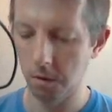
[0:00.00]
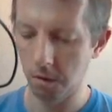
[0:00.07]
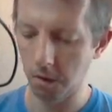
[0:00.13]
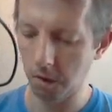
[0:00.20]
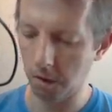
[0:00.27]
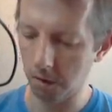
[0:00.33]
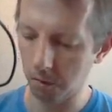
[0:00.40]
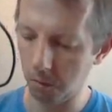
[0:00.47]

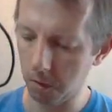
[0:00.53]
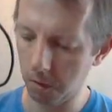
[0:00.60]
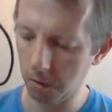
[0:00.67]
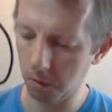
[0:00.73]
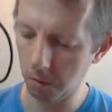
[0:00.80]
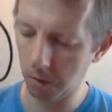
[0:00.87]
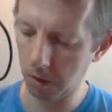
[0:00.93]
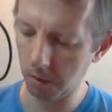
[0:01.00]
And we
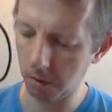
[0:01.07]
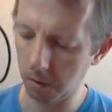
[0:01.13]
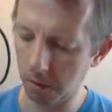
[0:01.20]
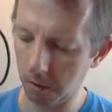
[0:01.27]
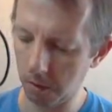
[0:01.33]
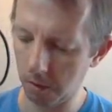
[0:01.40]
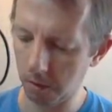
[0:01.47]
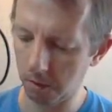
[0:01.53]
do have
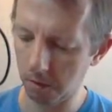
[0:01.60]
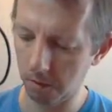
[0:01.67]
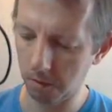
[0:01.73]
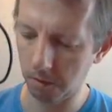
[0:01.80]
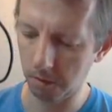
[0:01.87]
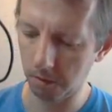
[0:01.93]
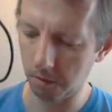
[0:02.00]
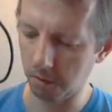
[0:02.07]

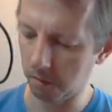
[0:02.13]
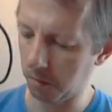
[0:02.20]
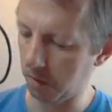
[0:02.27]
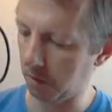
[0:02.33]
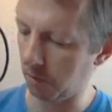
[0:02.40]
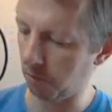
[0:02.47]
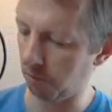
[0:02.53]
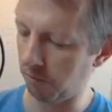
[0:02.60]
it's a bit
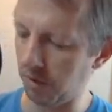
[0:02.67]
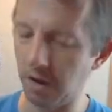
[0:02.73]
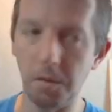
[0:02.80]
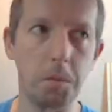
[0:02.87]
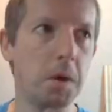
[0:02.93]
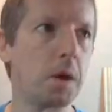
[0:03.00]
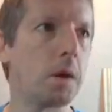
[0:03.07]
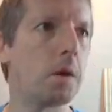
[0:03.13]

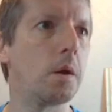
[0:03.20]
grimy.